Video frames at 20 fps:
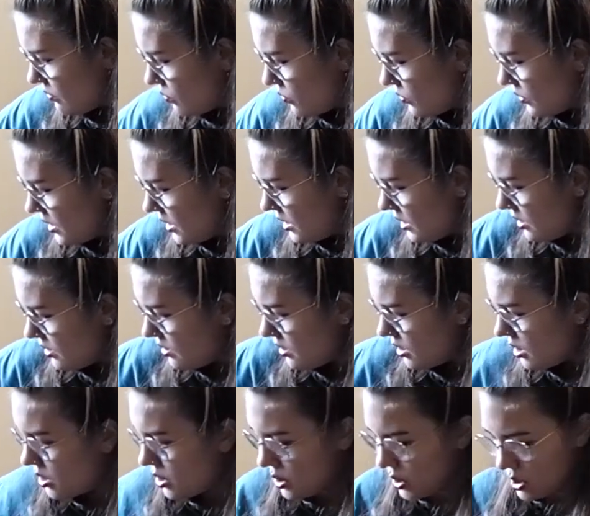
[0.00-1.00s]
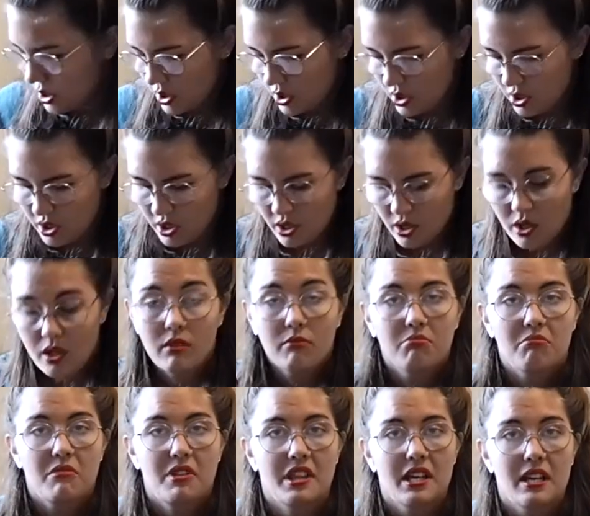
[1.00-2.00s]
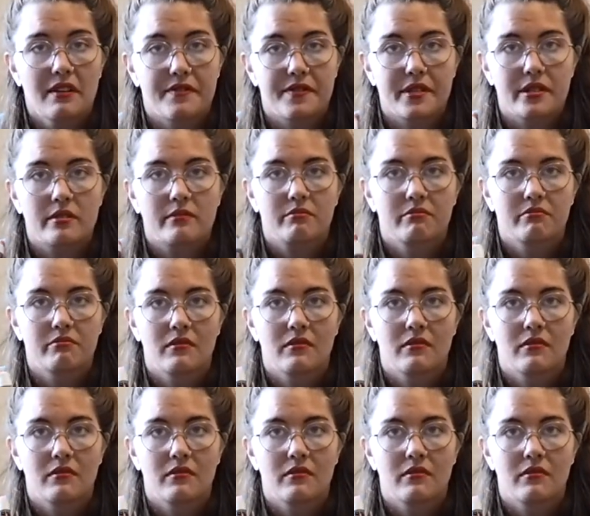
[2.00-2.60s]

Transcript: with Thieves.